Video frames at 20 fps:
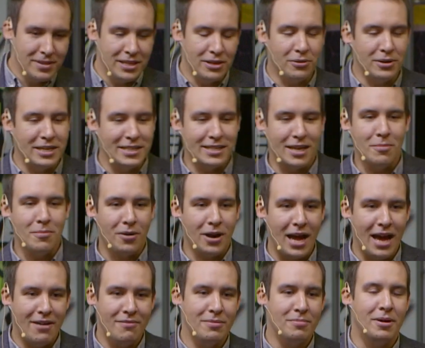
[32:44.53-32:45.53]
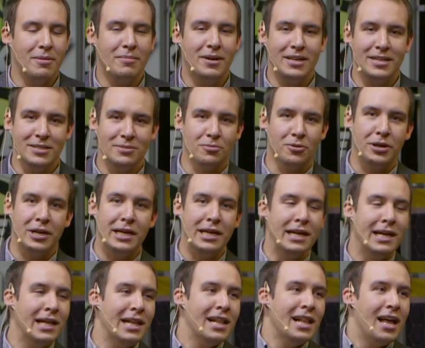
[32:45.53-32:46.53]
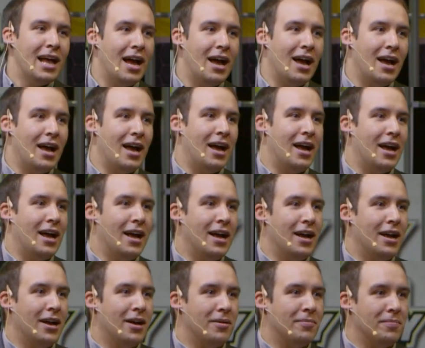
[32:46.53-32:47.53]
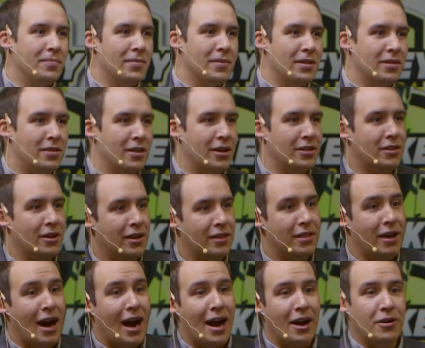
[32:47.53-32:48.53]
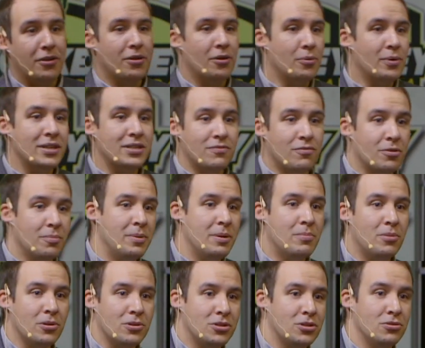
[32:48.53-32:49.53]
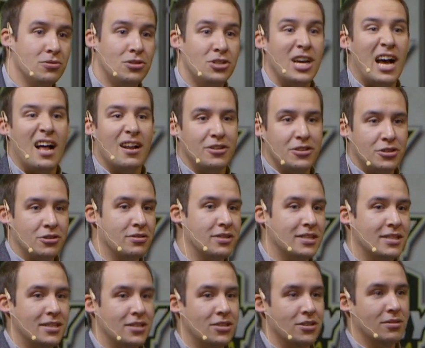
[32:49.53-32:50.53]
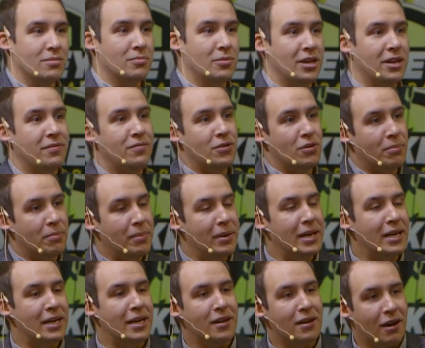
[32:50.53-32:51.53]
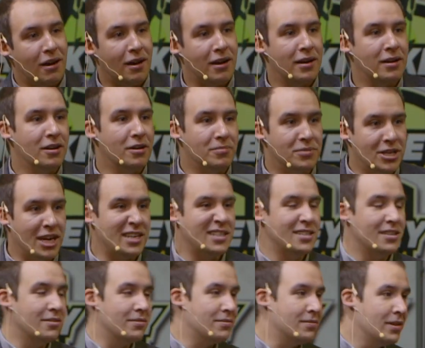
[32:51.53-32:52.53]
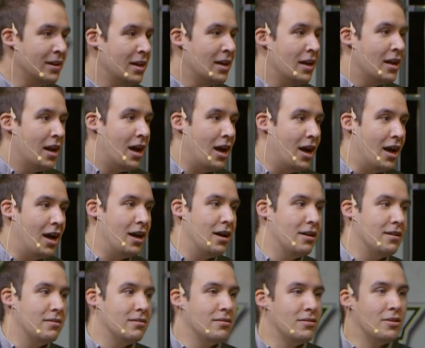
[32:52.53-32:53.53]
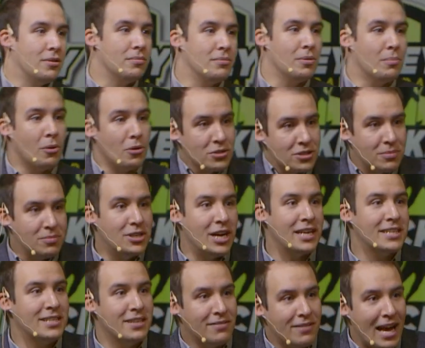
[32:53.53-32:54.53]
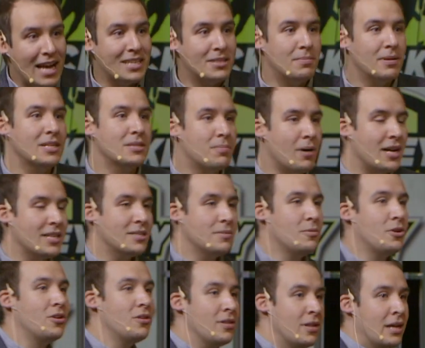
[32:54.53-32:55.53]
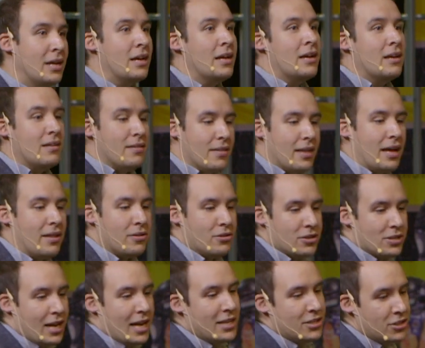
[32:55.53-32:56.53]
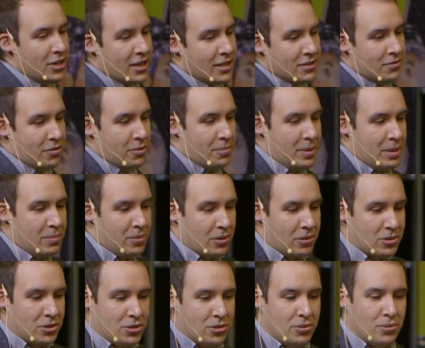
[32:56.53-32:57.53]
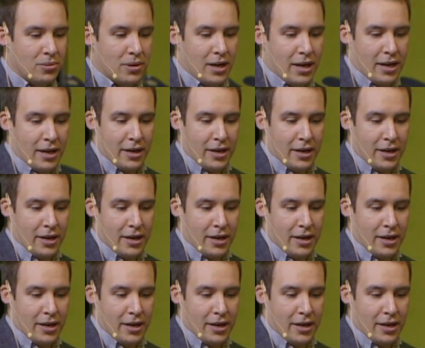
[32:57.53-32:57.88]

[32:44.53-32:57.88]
only example I have in my mind this morning, the higher the risk for people to challenge your decision. But if you make it on objective, the most objective aspects possible, then there's less chance for people to